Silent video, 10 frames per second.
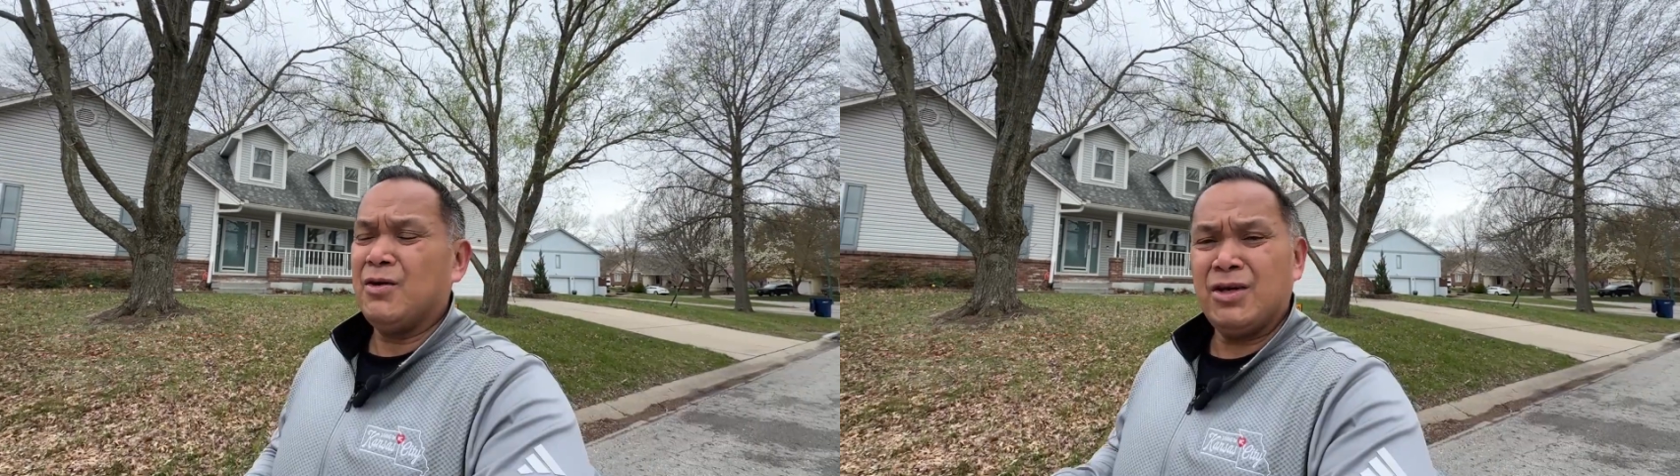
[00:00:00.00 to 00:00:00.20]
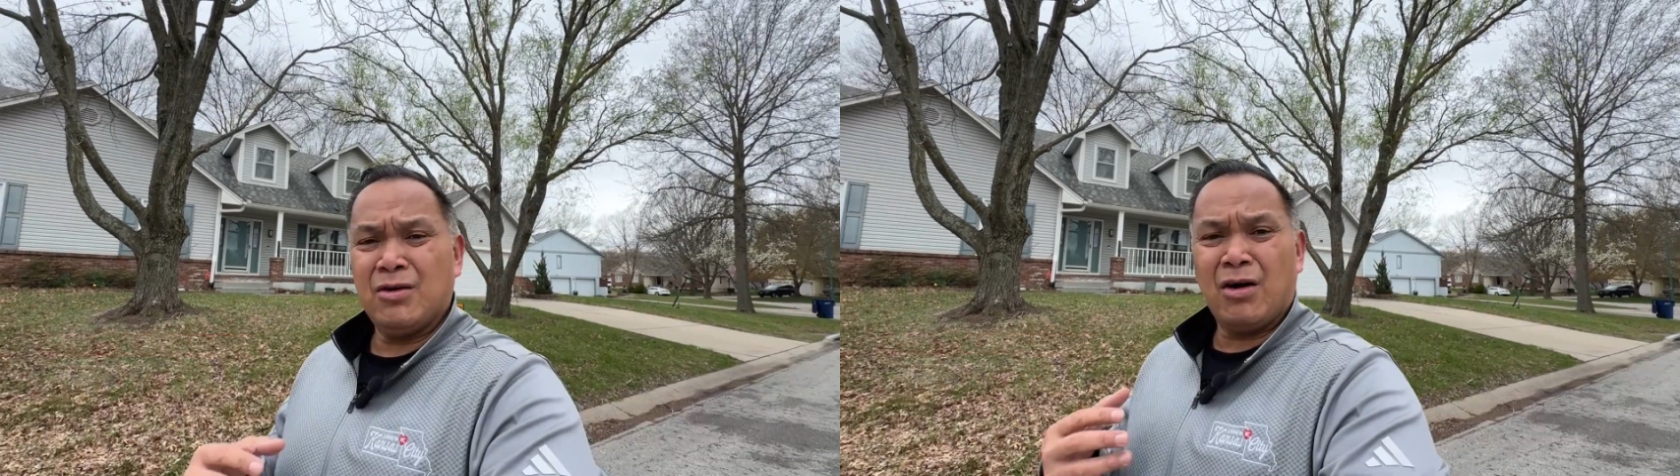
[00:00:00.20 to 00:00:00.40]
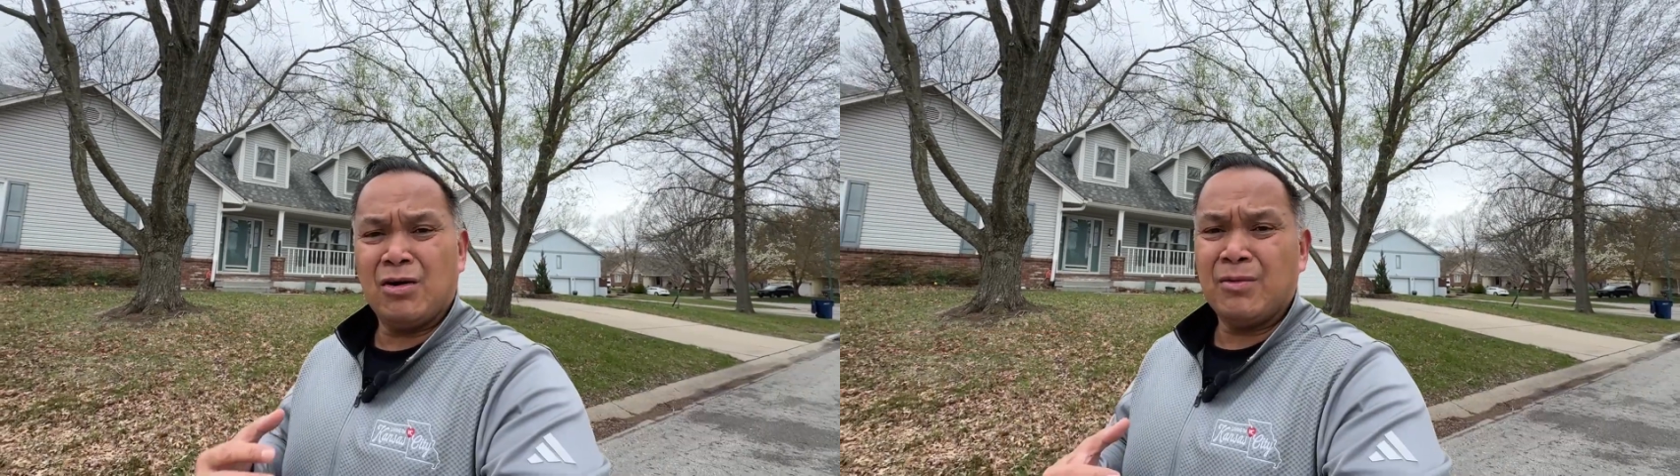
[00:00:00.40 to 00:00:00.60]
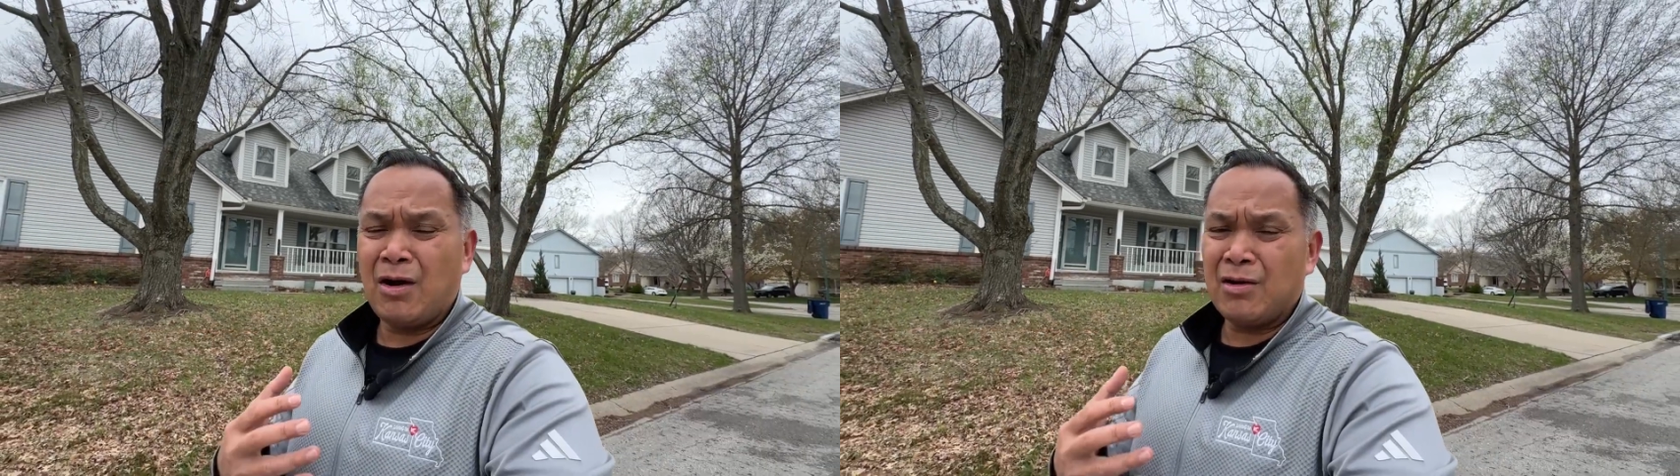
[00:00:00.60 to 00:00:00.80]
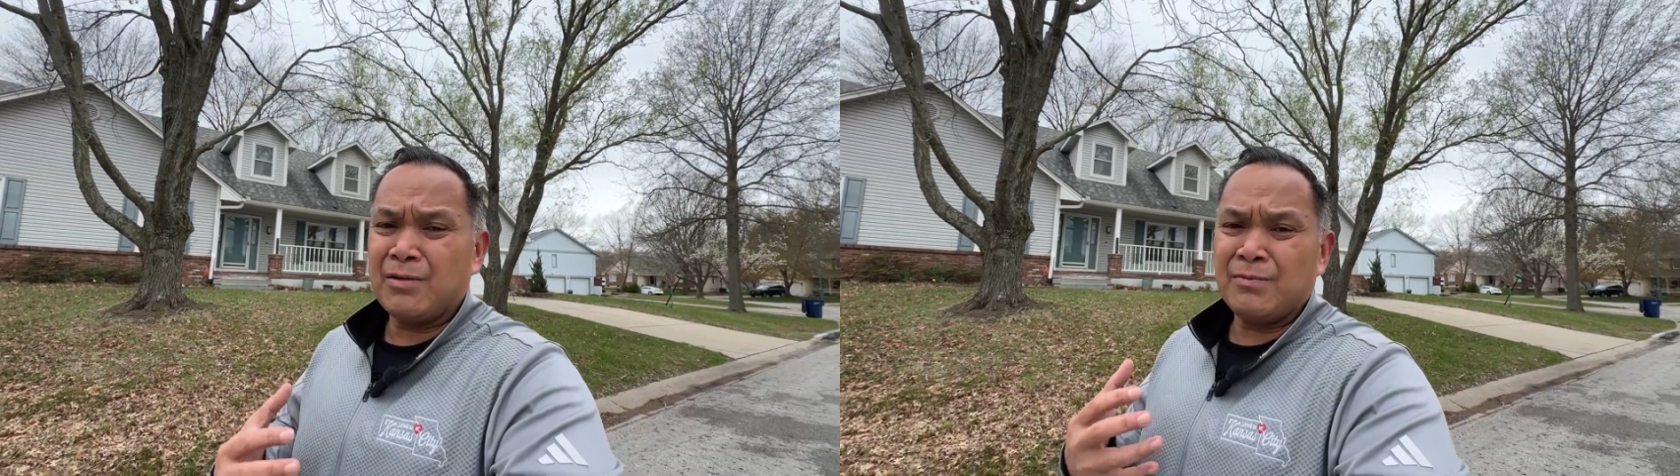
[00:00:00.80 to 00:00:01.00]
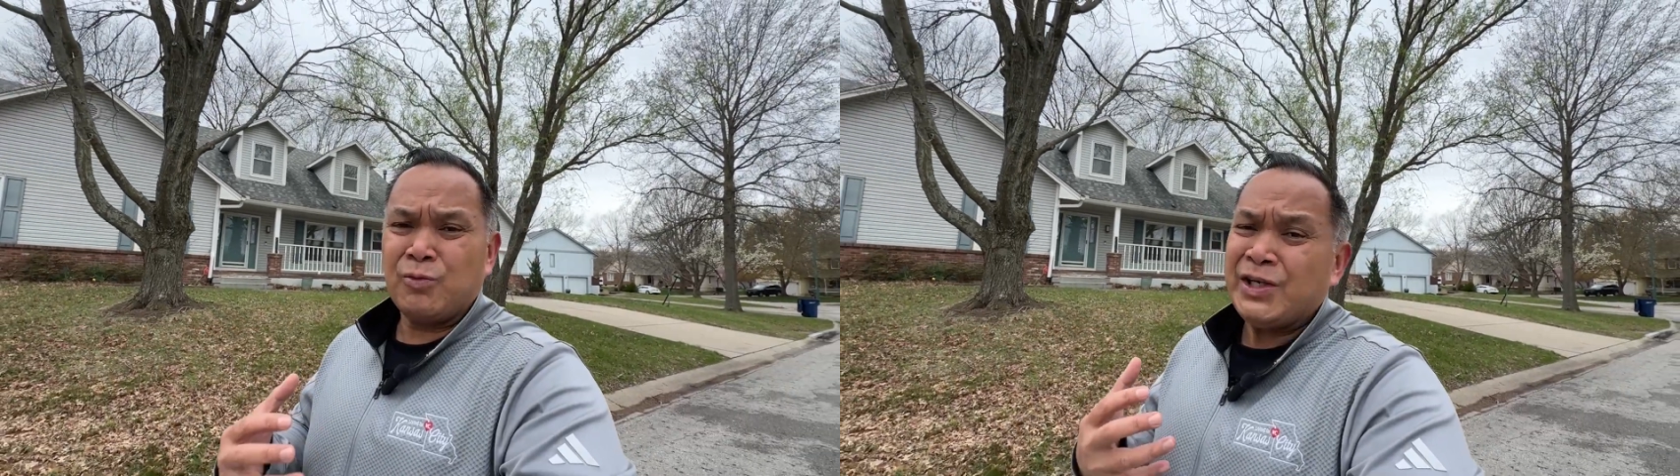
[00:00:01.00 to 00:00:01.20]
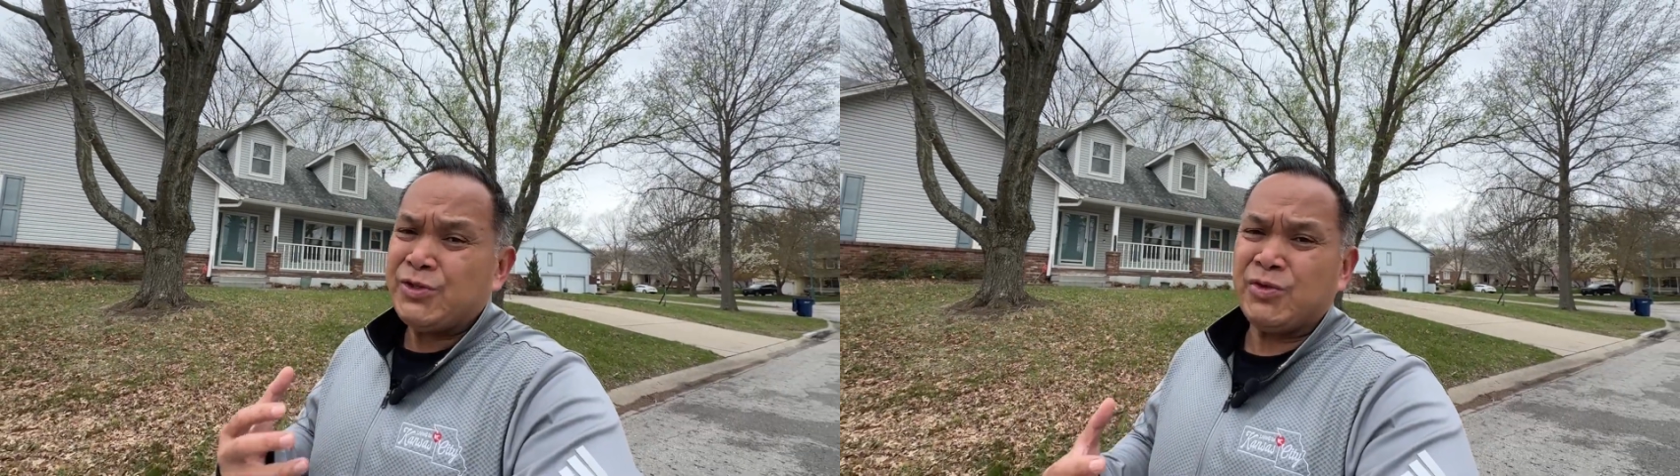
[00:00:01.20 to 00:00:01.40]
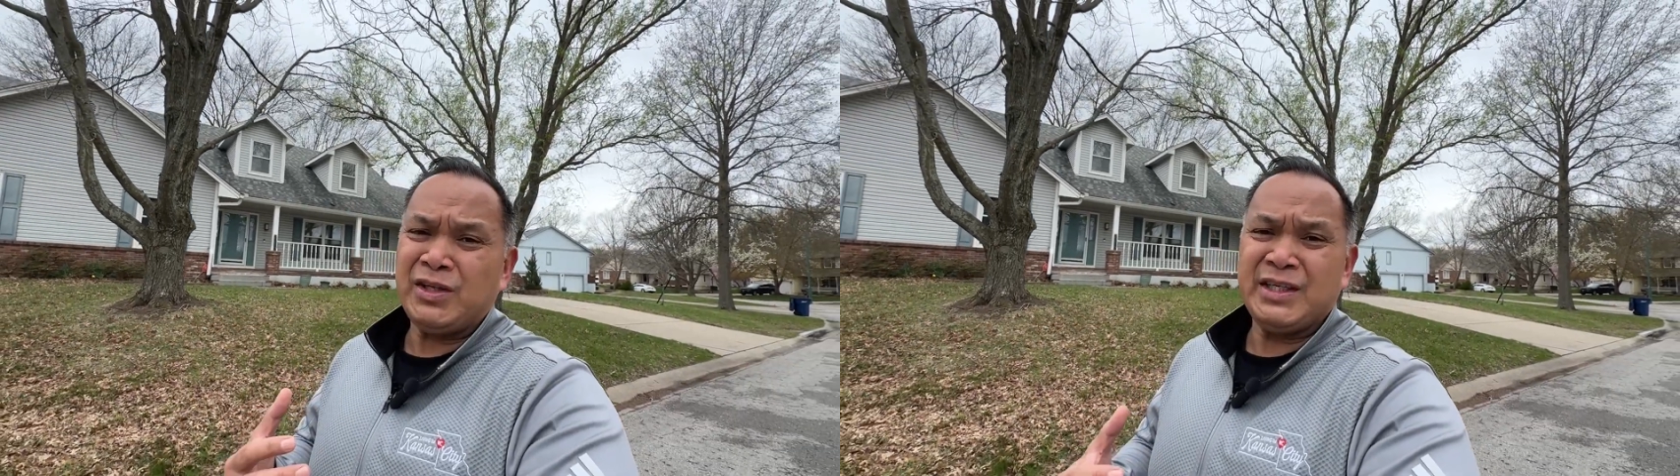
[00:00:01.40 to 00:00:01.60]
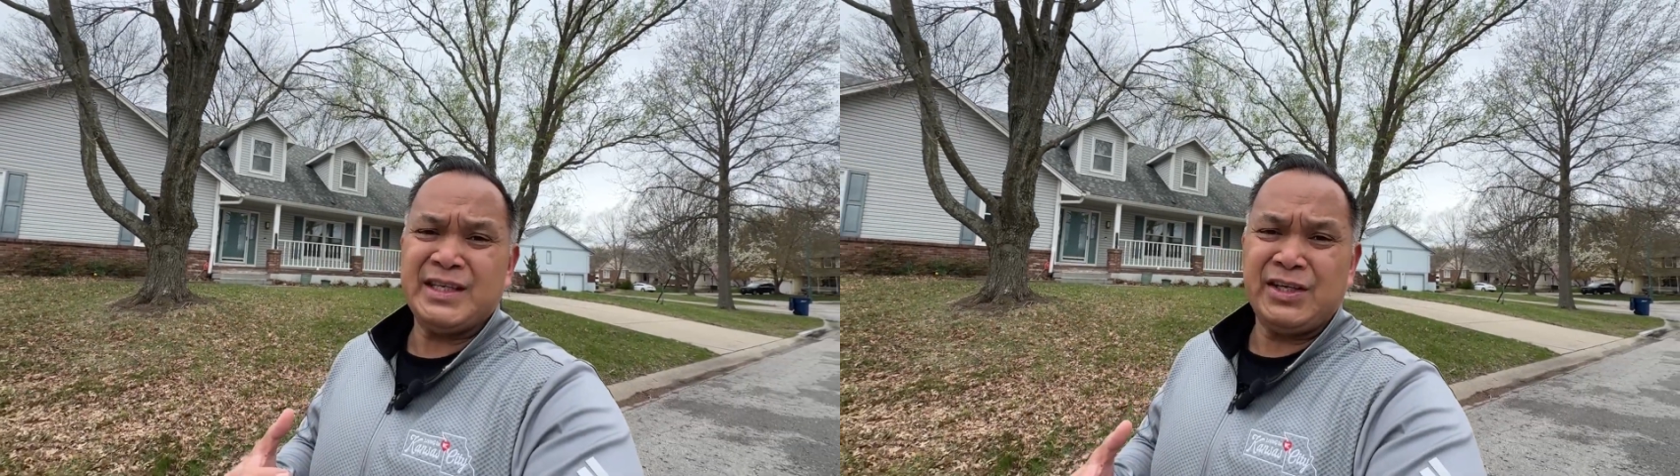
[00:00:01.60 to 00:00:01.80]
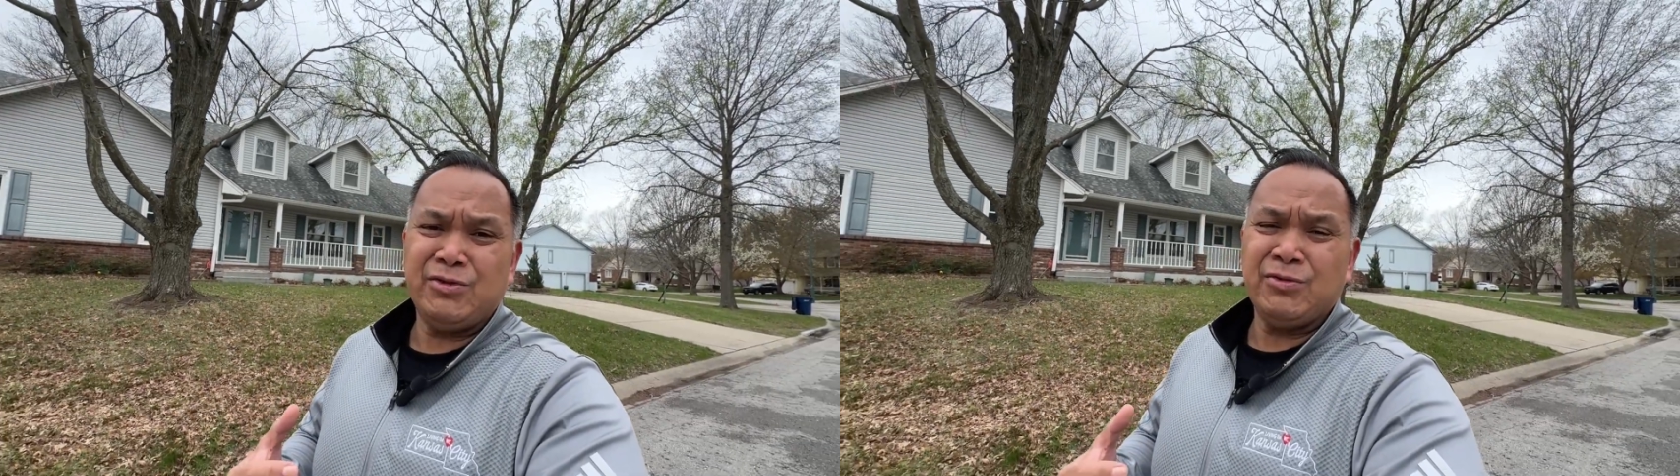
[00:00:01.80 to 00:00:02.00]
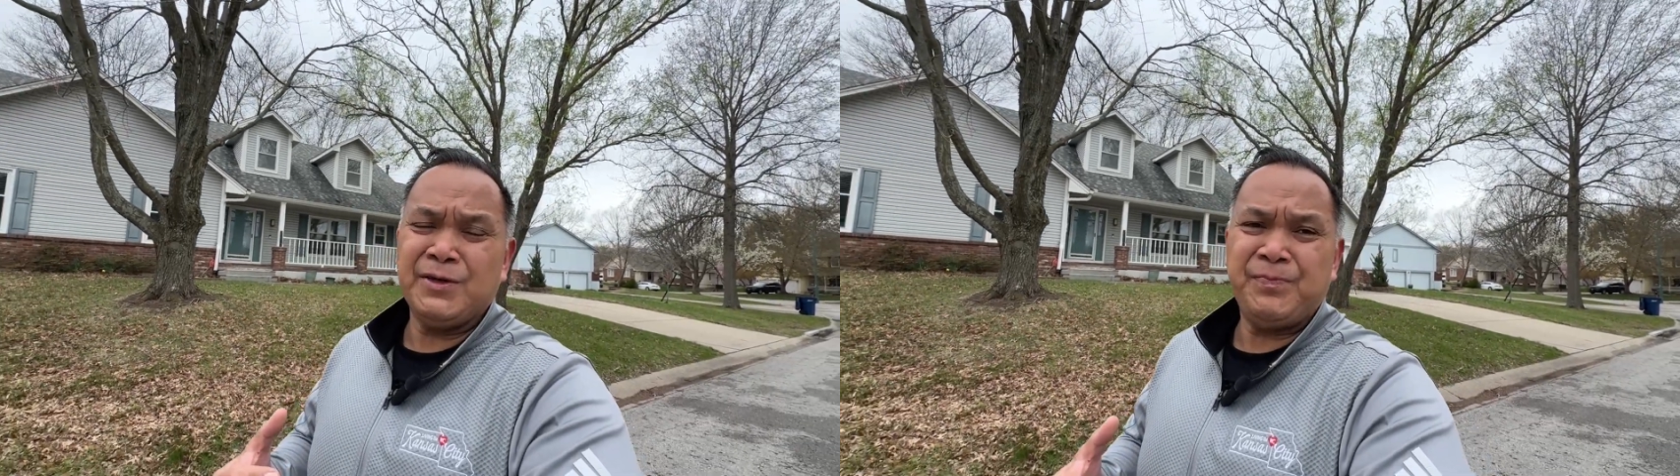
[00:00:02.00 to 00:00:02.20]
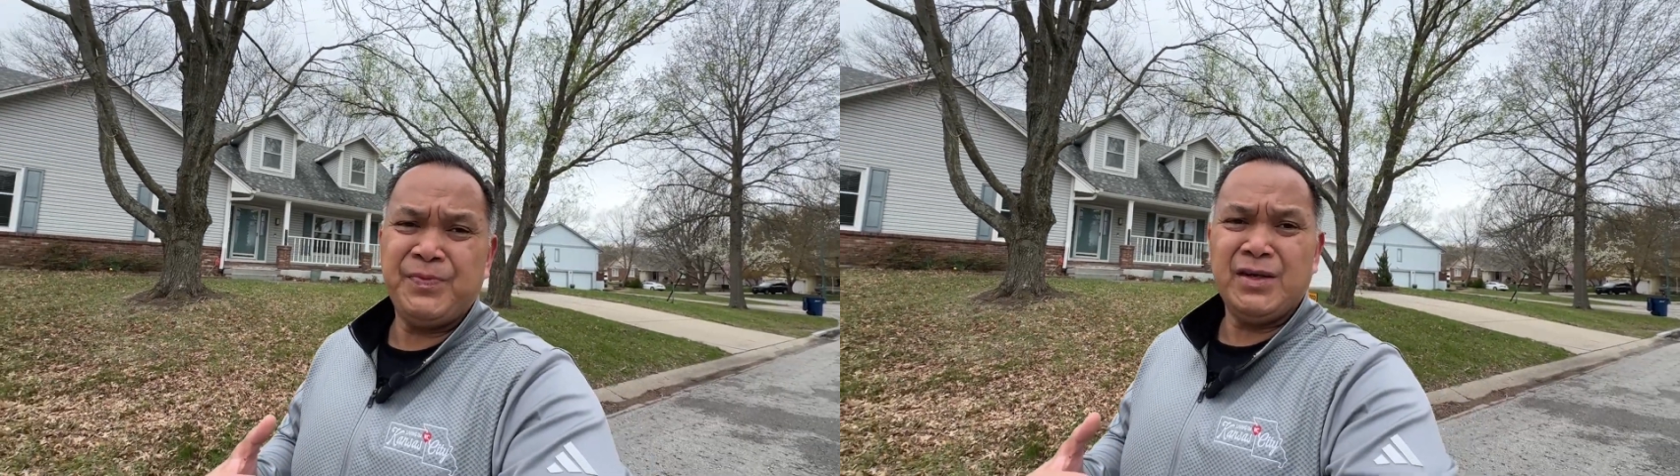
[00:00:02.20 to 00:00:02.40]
Our wish really is that you would,